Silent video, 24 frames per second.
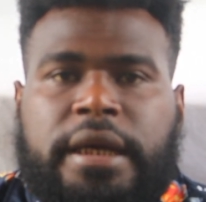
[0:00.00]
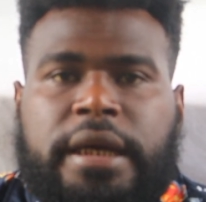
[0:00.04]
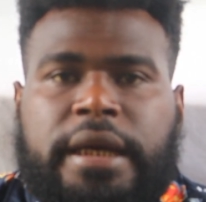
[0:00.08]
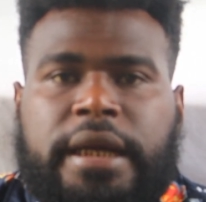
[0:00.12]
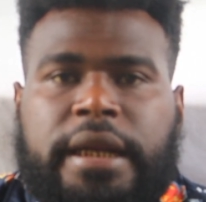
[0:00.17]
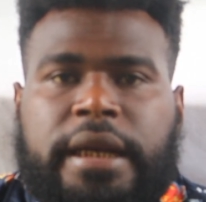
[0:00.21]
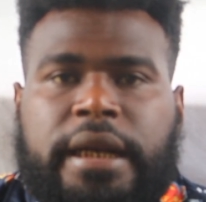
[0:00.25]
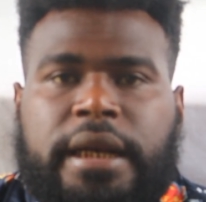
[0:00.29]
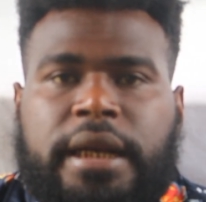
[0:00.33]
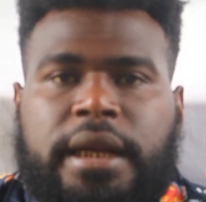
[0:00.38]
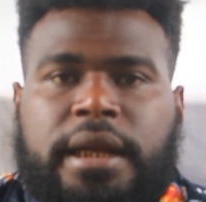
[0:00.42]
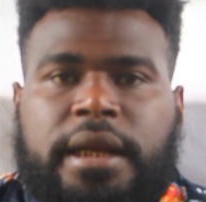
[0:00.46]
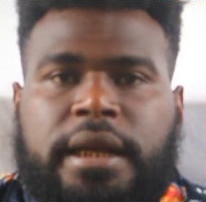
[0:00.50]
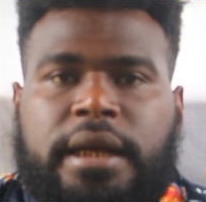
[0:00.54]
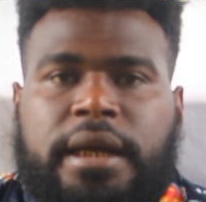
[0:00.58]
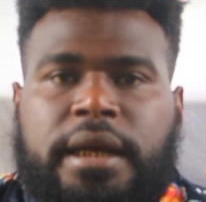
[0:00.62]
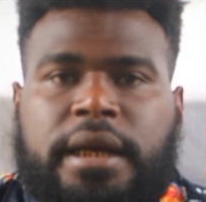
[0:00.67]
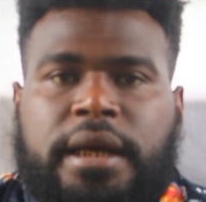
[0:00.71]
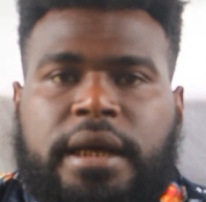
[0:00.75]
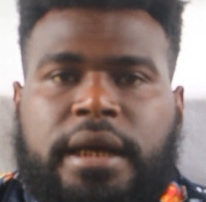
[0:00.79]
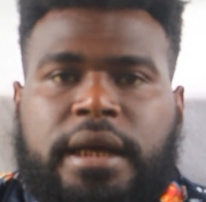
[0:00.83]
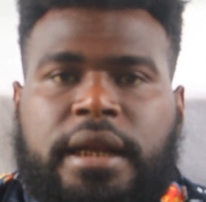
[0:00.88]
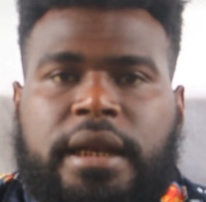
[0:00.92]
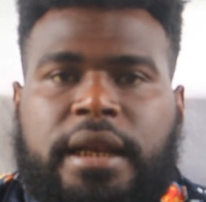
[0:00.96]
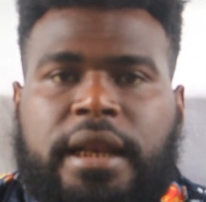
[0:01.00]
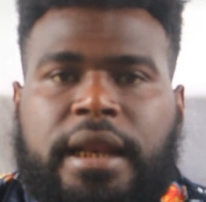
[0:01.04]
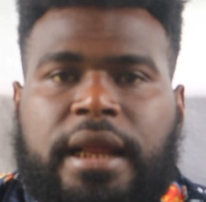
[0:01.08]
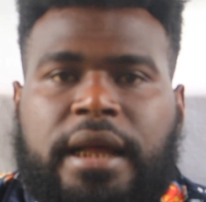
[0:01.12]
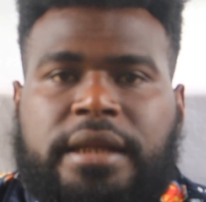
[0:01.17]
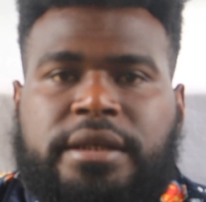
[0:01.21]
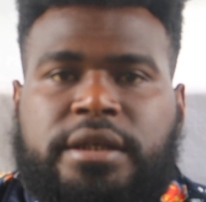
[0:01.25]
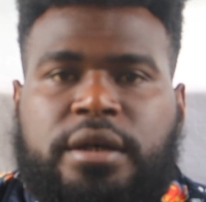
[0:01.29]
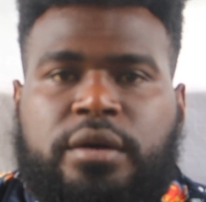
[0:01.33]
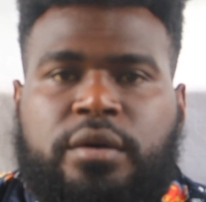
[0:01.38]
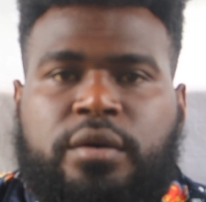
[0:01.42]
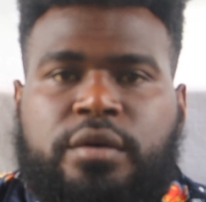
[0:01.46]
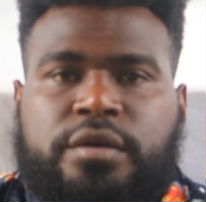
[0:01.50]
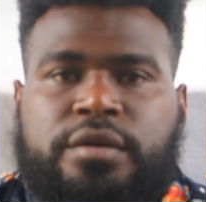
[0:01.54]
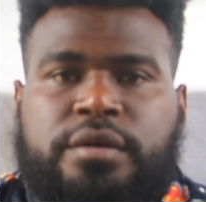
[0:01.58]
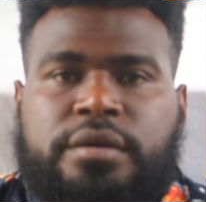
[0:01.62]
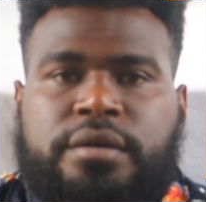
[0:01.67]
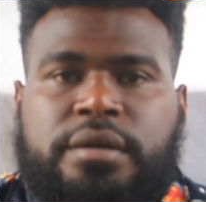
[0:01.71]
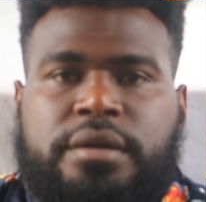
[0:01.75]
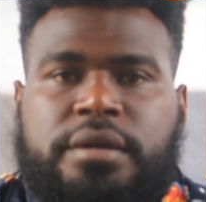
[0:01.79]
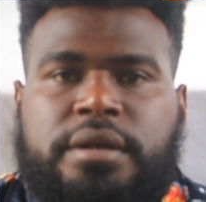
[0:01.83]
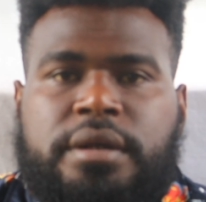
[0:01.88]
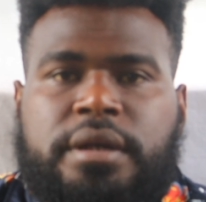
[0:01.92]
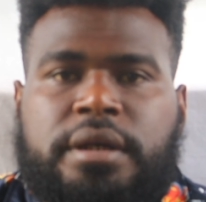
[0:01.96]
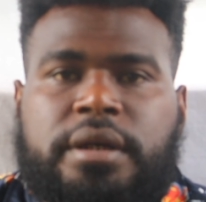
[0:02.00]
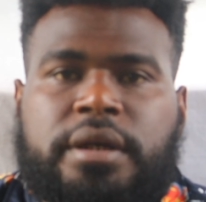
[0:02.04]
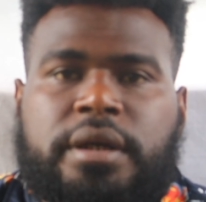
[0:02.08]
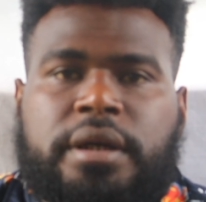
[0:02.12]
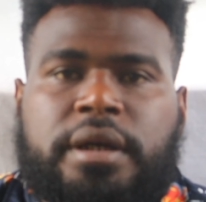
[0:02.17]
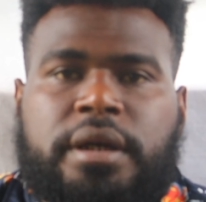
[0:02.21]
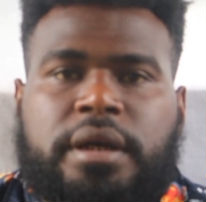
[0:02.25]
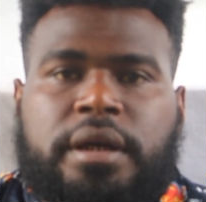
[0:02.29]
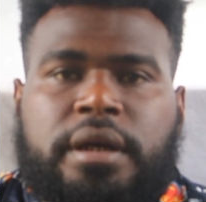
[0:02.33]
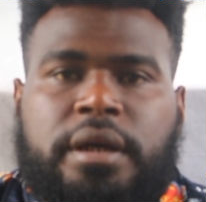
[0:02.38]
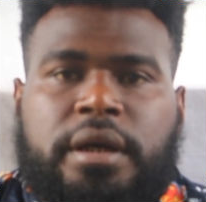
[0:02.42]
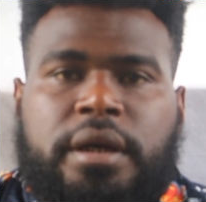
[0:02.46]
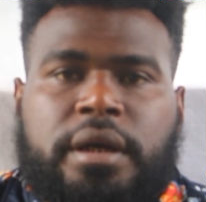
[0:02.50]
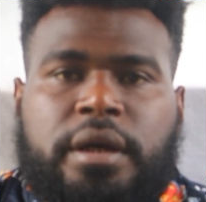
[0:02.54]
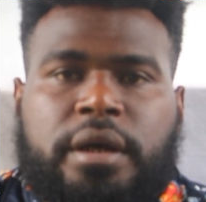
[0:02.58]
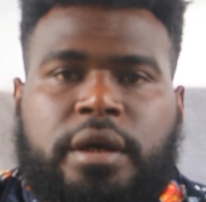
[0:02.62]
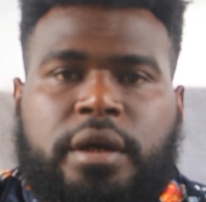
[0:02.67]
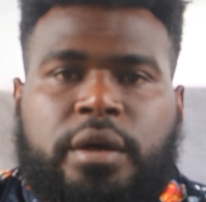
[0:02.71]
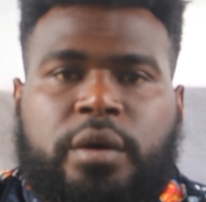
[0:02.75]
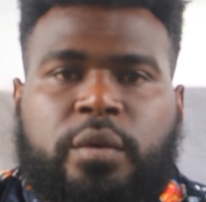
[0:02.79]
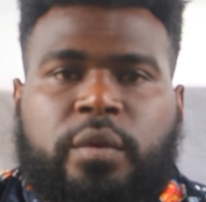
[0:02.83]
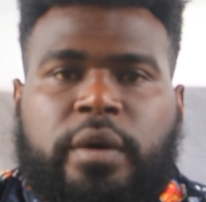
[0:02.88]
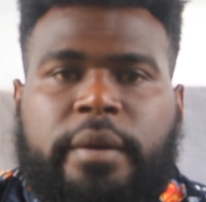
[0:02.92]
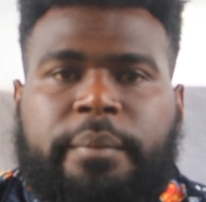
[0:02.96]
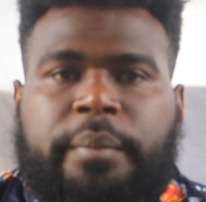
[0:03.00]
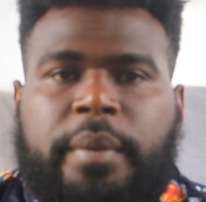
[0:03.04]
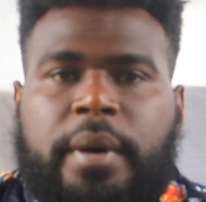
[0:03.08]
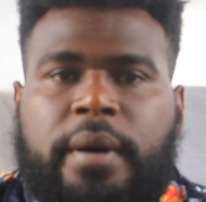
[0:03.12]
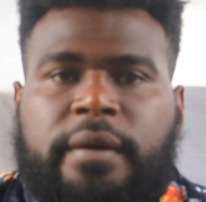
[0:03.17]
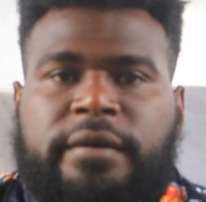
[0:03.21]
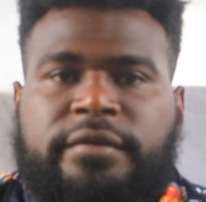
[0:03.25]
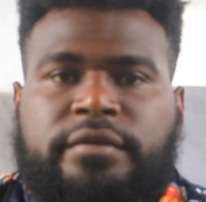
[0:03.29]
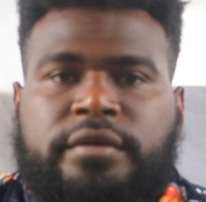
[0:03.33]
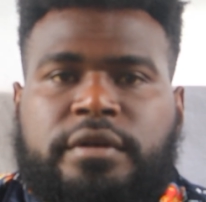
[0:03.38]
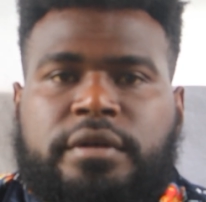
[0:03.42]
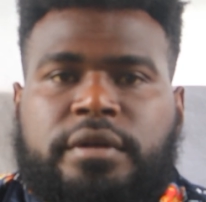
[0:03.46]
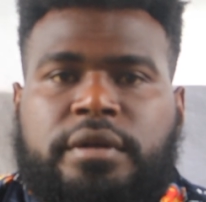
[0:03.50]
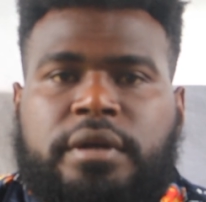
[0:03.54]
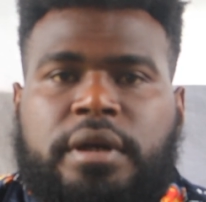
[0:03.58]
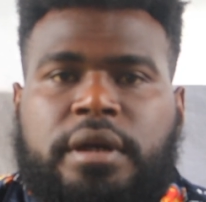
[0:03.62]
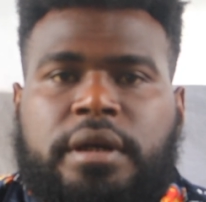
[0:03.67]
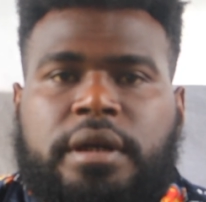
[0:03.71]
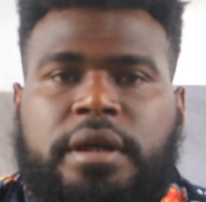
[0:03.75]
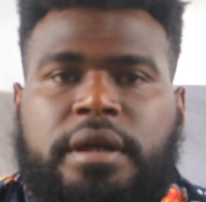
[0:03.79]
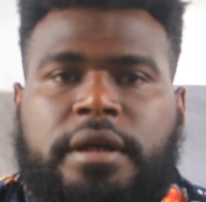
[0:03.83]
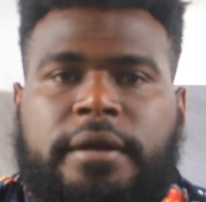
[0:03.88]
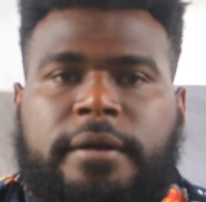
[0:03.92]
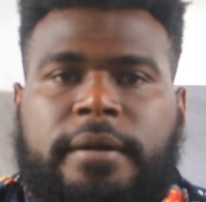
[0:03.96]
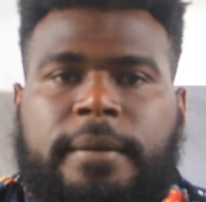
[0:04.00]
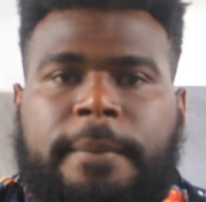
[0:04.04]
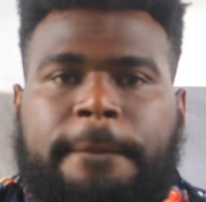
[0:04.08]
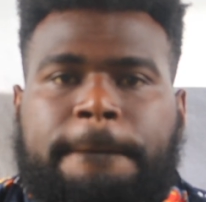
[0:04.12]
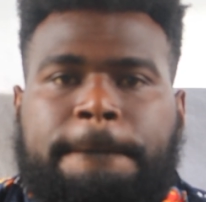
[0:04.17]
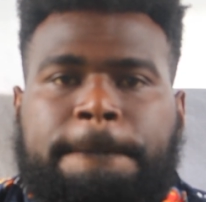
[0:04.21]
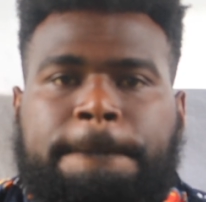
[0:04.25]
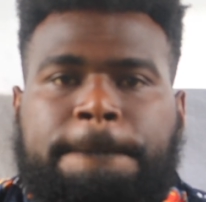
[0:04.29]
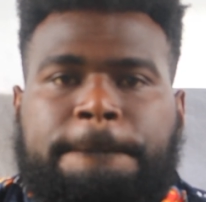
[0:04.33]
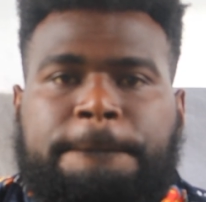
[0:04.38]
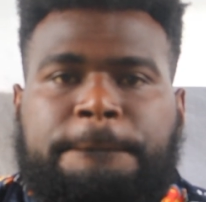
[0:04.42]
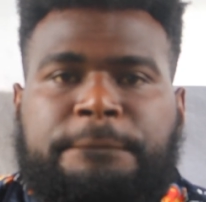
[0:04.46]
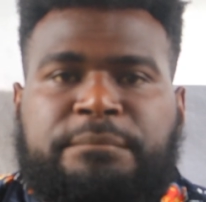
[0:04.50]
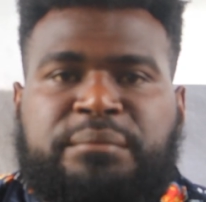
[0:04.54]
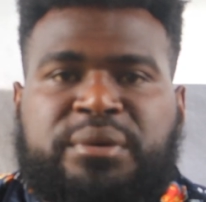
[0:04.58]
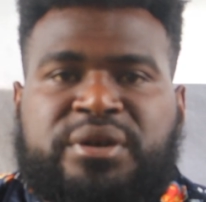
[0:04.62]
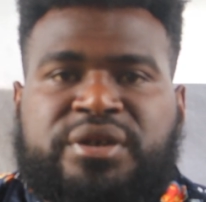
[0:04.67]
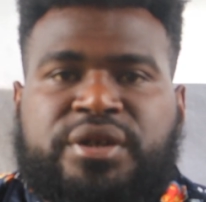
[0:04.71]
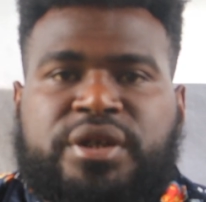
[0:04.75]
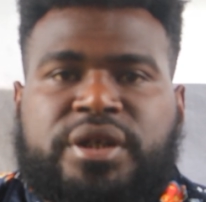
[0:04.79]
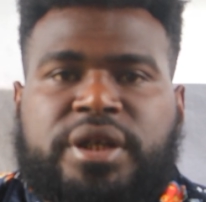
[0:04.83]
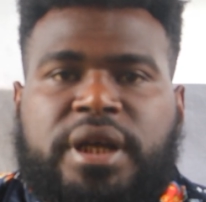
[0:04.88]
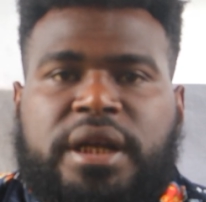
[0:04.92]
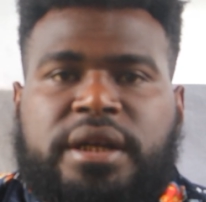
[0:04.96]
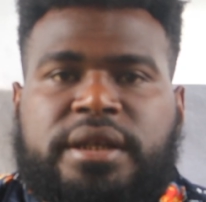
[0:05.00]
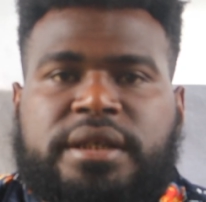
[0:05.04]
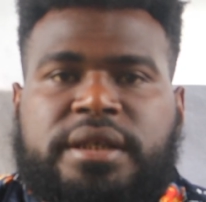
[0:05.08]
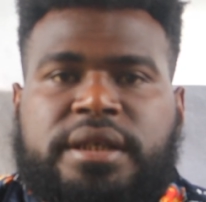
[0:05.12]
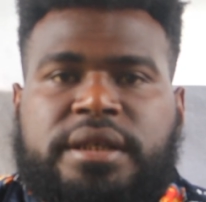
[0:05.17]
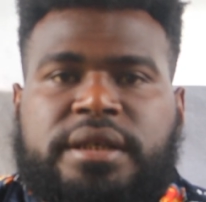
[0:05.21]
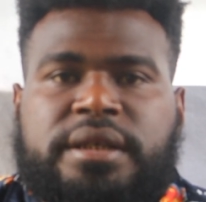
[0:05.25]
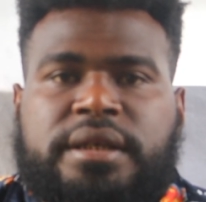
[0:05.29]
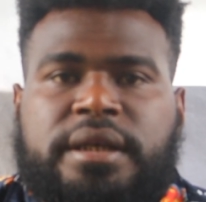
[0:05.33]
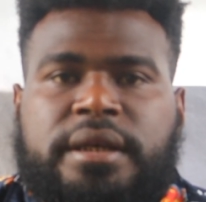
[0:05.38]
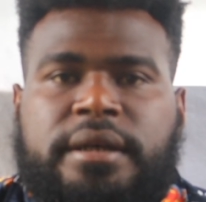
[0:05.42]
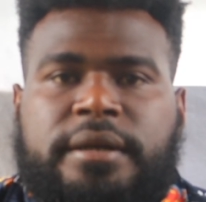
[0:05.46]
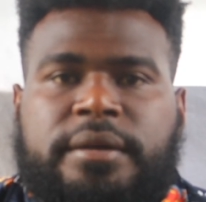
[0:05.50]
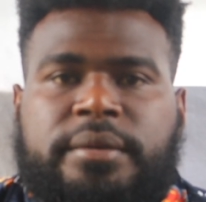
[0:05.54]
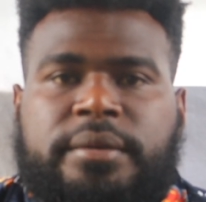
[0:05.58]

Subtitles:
in larger causes where powerful personalities